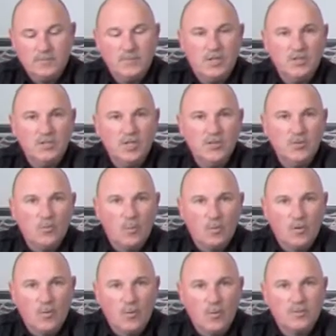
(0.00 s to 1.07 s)
Extension
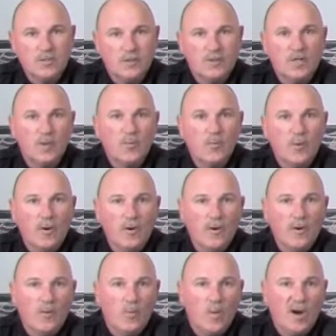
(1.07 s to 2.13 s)
cords are
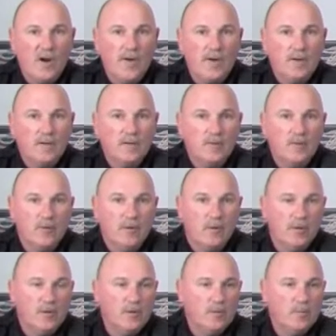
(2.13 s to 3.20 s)
temporary wiring. They're
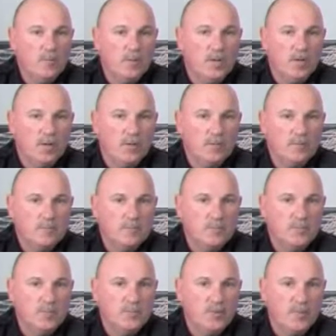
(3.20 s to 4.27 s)
only
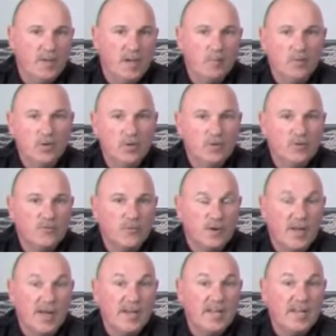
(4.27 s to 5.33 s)
to be able to use for
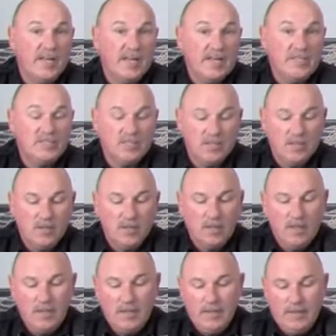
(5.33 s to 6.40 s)
90 days.
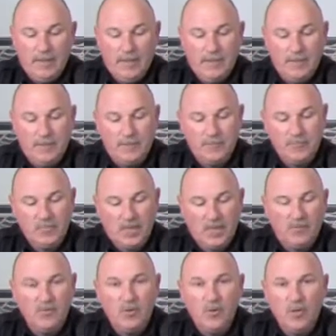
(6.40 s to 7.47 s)

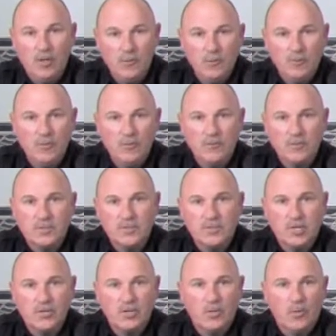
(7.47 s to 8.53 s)
If you do use an
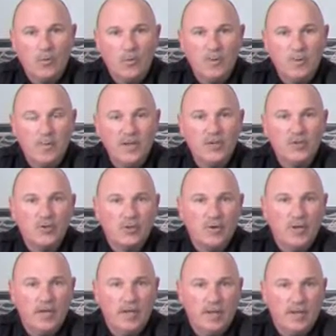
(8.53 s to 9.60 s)
extension cord, make sure
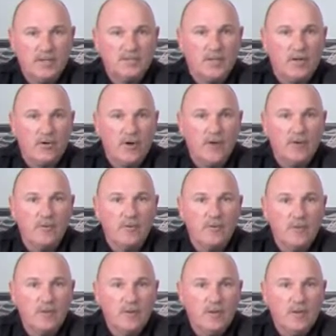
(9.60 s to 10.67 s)
it has a
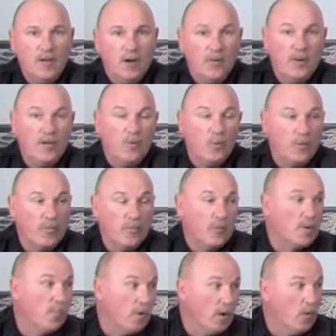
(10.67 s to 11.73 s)
ground on it or a
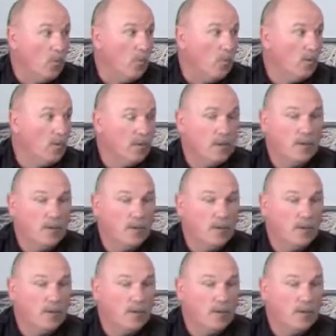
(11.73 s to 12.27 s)
3-prong